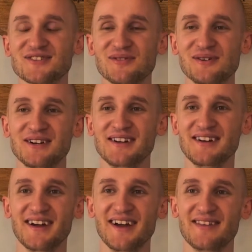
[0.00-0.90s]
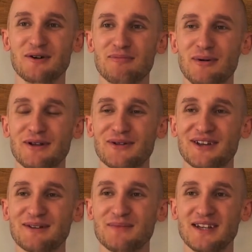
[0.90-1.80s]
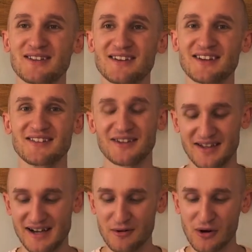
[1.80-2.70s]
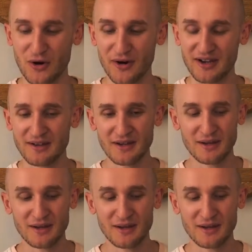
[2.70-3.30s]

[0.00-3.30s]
so uh, they were probably looking at me thinking, "Look at that alcoholic."